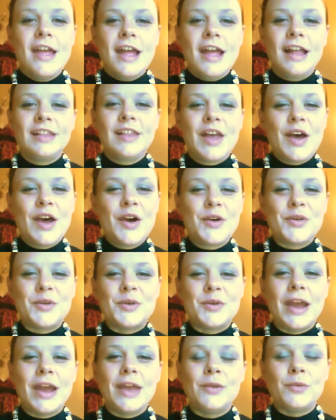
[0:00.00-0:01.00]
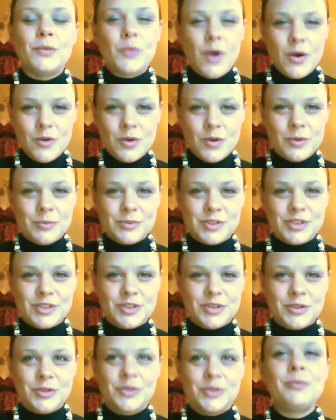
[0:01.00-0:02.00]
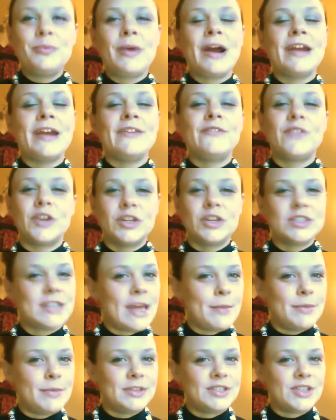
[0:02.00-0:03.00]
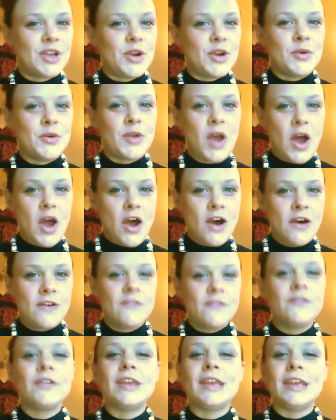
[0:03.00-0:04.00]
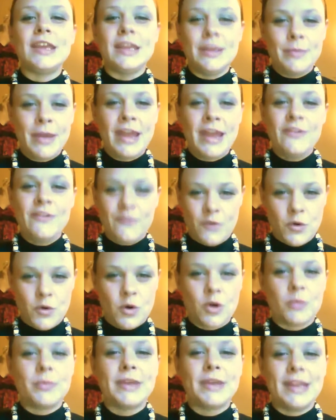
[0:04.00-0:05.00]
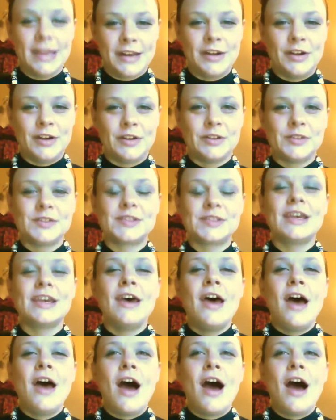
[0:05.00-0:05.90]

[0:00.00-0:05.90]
Hello and welcome to my first episode of eBay for Beginners.